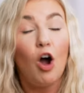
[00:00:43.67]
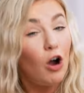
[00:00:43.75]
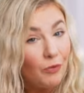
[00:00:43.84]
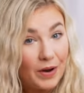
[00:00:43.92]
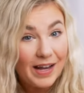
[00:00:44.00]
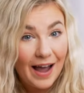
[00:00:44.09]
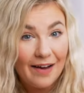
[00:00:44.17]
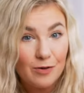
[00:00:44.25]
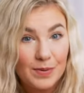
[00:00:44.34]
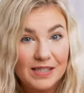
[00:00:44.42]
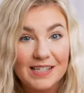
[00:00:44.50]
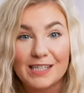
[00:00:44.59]
already already have a
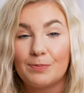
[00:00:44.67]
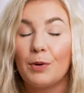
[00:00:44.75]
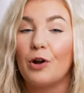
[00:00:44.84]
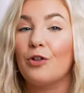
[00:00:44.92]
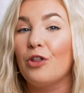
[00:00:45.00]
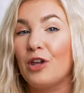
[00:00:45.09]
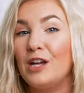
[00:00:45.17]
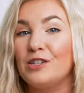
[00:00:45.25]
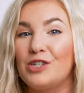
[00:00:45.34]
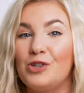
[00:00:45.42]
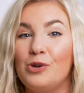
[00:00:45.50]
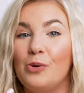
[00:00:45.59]
business but are looking
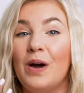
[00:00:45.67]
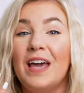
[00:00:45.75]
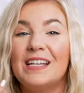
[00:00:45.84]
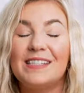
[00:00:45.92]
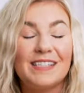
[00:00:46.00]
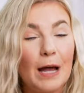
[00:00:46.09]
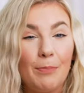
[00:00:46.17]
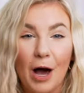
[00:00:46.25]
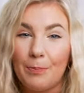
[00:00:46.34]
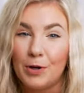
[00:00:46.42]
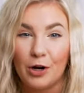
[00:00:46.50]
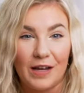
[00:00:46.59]
to step
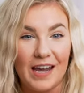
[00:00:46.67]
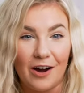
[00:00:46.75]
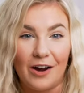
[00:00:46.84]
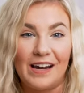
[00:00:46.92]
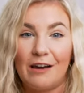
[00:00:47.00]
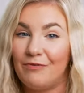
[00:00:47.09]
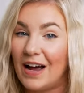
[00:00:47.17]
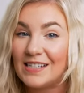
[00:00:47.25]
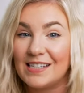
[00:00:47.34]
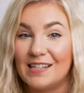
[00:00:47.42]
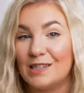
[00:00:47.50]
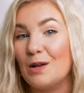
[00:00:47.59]
up your gear and
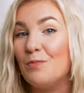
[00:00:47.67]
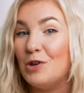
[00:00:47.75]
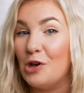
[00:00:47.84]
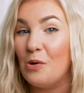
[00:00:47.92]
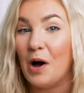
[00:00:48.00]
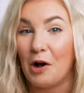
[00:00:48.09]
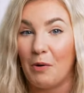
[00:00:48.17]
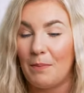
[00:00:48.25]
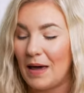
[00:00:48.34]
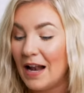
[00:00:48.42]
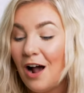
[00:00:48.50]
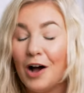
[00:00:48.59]
invest in some new
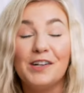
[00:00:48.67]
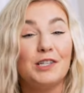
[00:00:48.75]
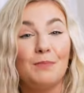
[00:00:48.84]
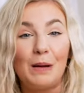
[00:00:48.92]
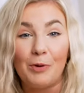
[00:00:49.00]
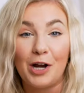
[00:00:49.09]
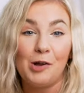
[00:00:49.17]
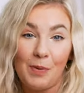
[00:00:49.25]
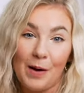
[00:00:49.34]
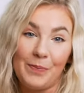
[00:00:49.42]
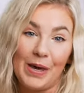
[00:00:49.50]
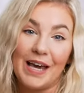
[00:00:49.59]
equipment. Also, my brand new
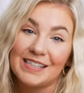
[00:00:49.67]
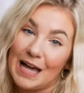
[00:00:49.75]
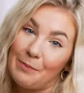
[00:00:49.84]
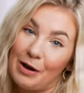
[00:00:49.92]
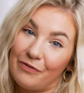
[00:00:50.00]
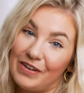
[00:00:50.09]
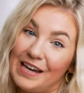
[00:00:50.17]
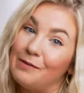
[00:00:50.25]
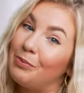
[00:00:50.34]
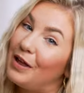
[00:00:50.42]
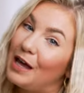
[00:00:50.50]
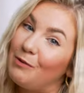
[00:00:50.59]
puppy is at my feet
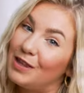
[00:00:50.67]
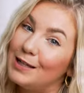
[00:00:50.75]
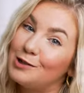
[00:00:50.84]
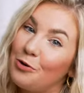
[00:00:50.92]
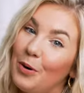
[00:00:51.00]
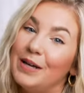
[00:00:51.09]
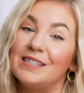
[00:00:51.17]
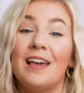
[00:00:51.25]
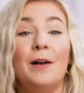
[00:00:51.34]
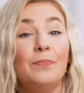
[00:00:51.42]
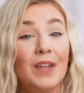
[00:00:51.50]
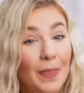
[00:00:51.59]
playing with his toys,
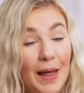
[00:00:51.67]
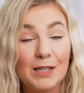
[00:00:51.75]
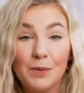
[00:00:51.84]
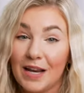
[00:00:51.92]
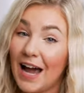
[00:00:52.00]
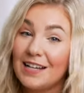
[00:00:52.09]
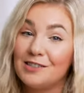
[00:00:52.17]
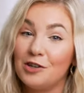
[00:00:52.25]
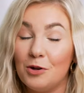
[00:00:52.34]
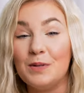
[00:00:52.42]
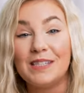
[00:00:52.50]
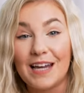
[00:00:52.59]
and that's what he has to
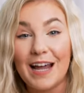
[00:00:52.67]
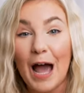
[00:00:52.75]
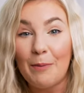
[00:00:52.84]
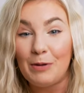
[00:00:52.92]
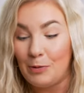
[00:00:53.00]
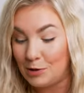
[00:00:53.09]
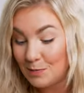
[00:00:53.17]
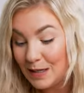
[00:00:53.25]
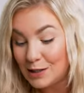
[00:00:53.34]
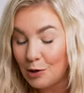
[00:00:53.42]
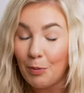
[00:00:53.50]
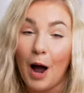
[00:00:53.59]
do to stay happy, which
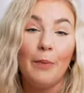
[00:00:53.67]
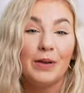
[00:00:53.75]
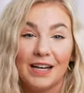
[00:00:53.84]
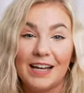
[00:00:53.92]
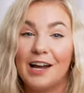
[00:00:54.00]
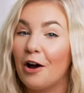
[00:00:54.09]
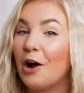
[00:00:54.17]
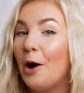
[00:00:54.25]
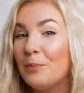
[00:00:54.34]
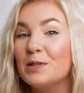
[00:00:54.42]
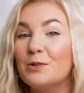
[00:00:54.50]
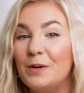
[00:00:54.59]
means you're probably gonna hear a
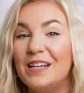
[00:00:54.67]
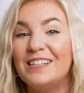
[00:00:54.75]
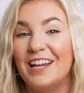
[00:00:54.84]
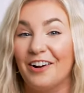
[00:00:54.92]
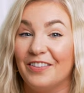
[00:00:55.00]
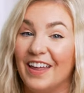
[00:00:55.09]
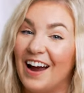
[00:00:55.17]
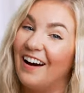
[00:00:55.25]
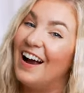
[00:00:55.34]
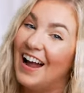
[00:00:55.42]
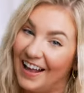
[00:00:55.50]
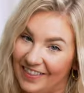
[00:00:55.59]
couple squeaks here and there,
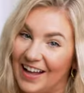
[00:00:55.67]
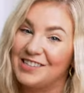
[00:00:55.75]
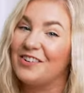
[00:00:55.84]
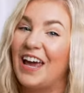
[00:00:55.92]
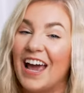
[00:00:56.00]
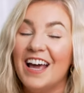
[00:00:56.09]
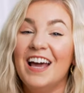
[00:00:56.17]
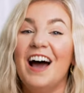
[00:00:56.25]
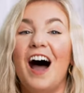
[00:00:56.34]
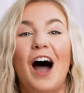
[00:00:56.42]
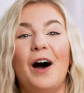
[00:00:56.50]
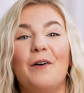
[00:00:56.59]
and that's okay.
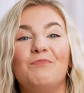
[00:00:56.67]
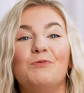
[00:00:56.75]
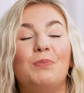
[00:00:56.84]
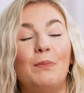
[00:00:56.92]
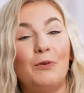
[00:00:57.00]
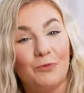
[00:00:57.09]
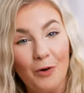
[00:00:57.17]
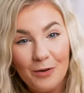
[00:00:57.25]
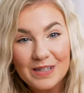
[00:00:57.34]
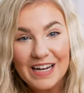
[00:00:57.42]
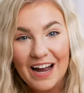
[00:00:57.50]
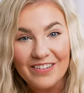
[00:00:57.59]
Um, but before
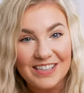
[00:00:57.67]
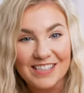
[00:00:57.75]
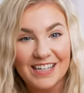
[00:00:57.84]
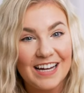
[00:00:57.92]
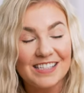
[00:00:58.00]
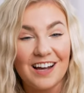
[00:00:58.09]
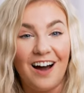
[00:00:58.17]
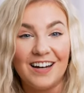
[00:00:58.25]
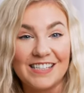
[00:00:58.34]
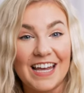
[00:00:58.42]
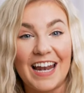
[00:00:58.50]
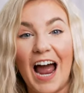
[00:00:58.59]
we dive into today's
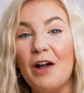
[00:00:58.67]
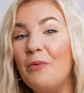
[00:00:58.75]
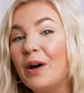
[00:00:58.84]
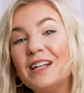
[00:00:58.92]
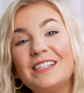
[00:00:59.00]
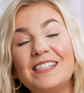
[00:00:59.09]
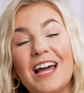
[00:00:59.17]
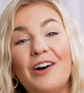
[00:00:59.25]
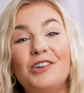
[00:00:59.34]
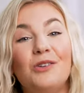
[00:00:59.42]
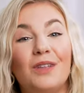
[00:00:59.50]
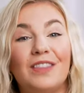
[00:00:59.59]
content, I wanted to tell
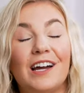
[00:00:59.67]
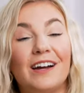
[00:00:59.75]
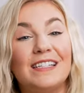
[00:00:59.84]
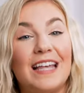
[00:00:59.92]
you that there is